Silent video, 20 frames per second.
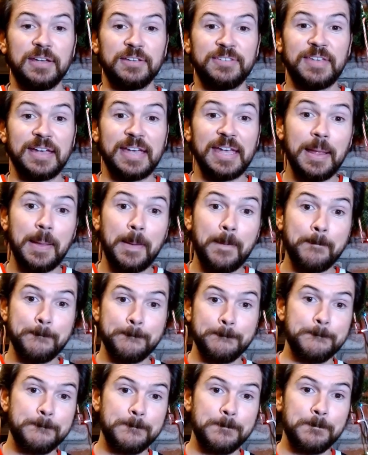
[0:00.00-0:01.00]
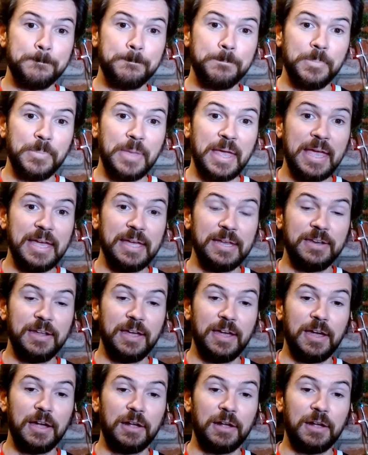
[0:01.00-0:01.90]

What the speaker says: take a second and